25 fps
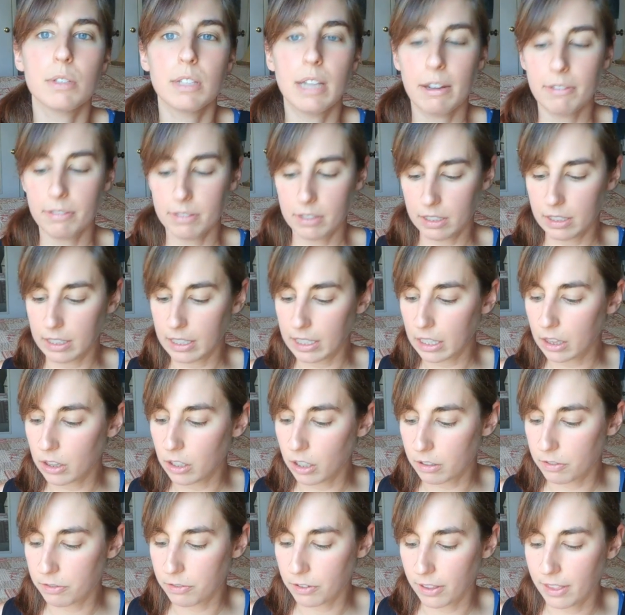definitely
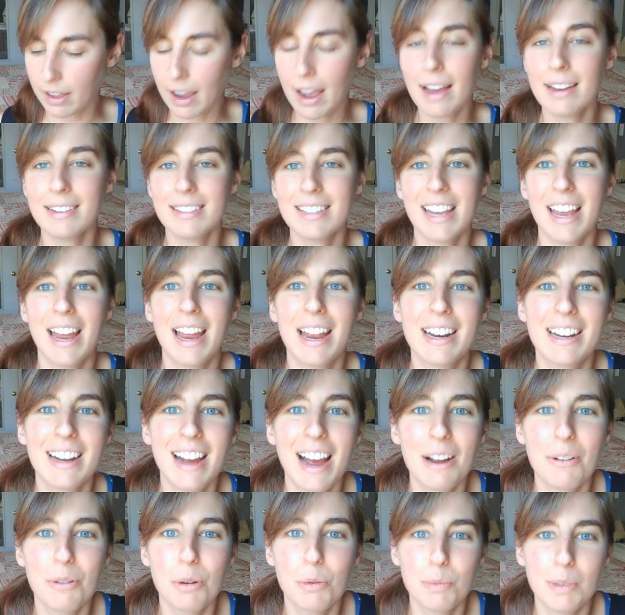look for that, and
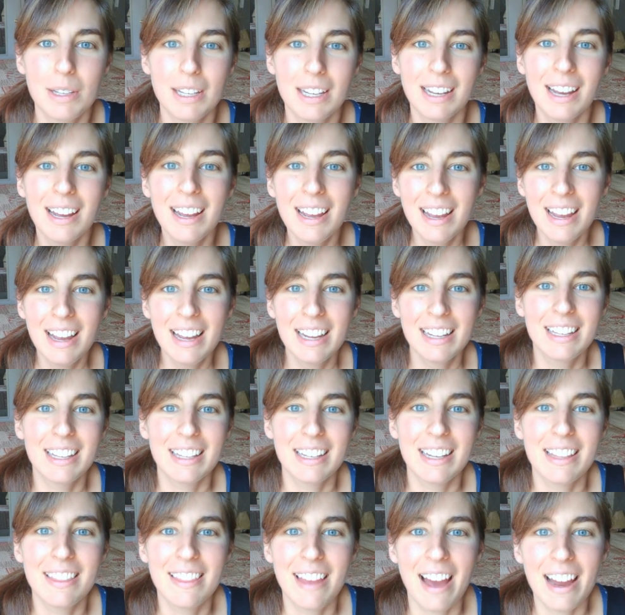I will be
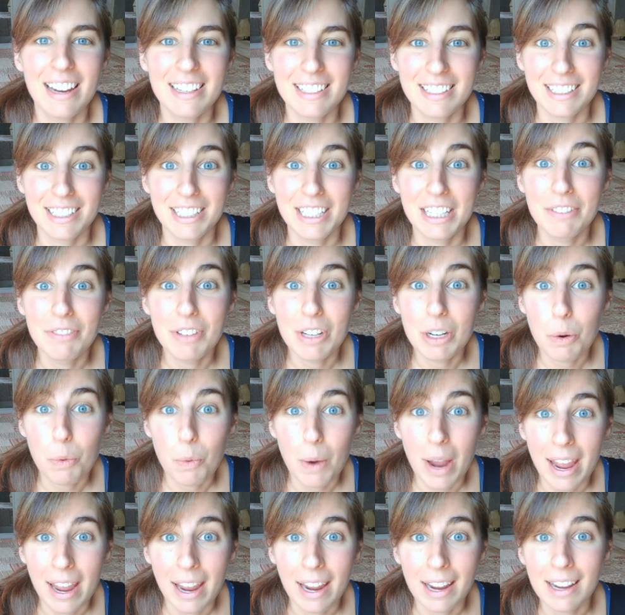getting that given
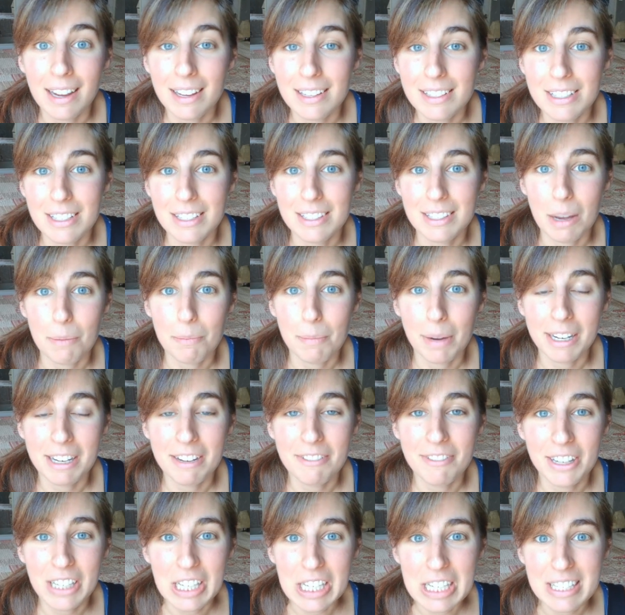away to
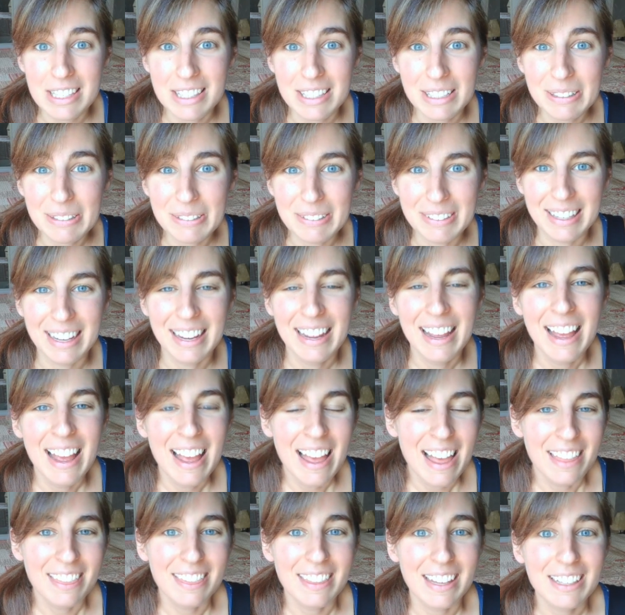somebody very soon.
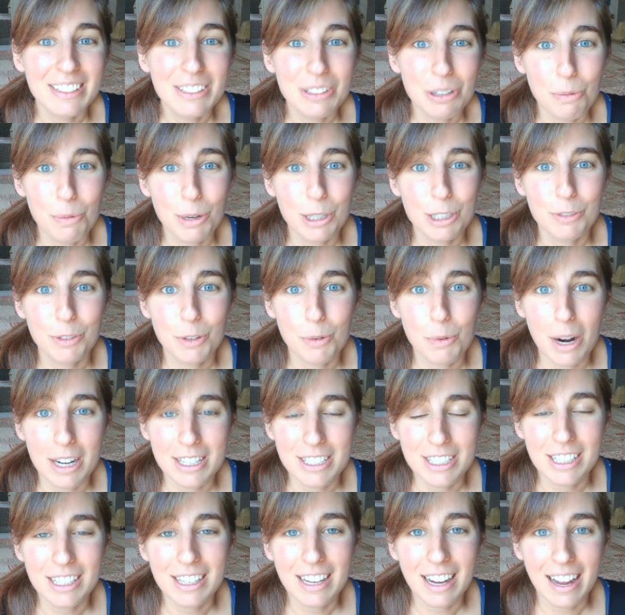Thanks so much for
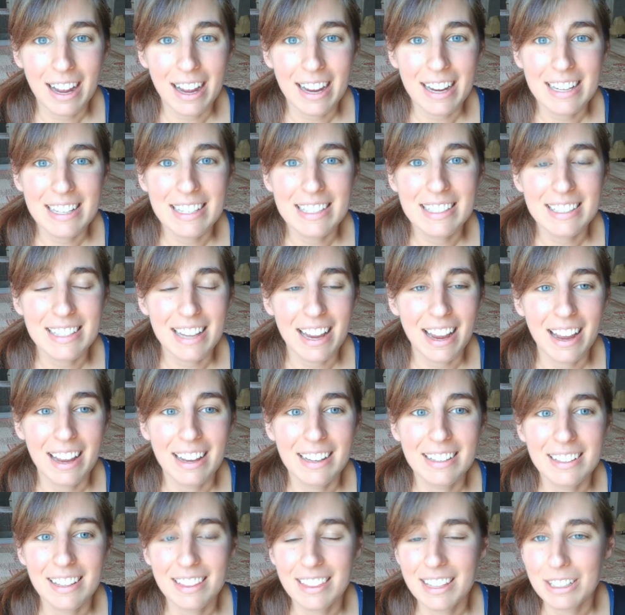watching, guys,
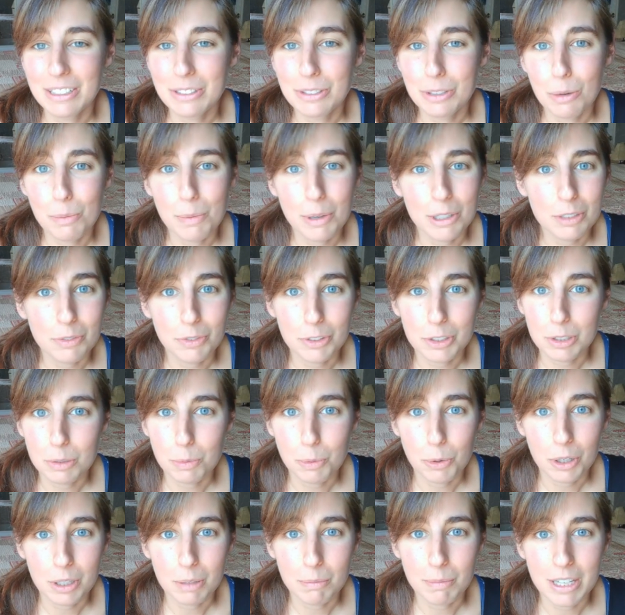and thanks so much for
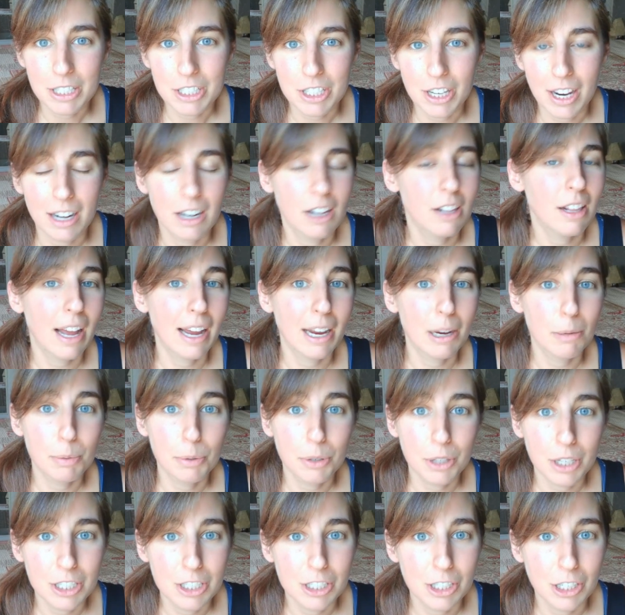supporting my channel. I
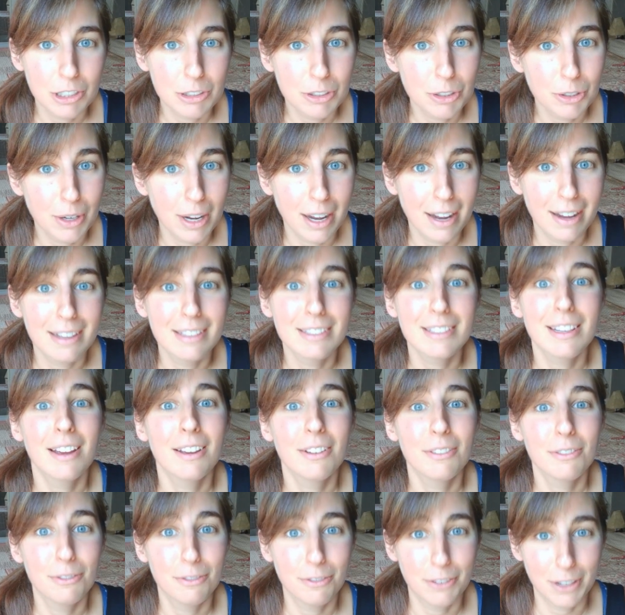appreciate you guys
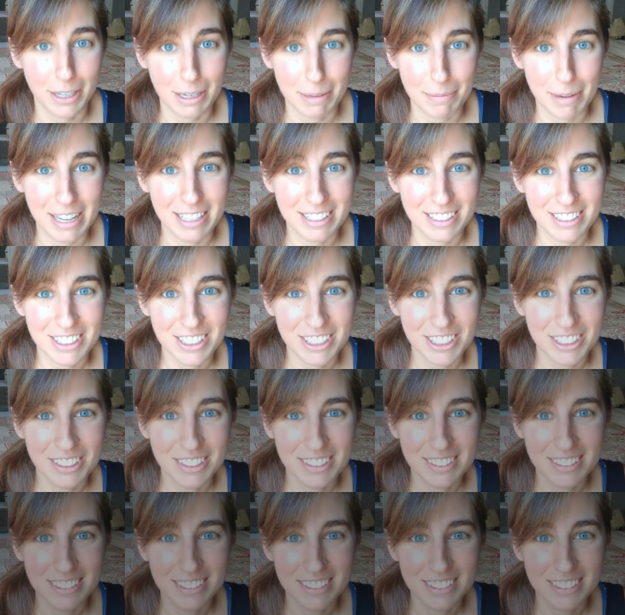very much.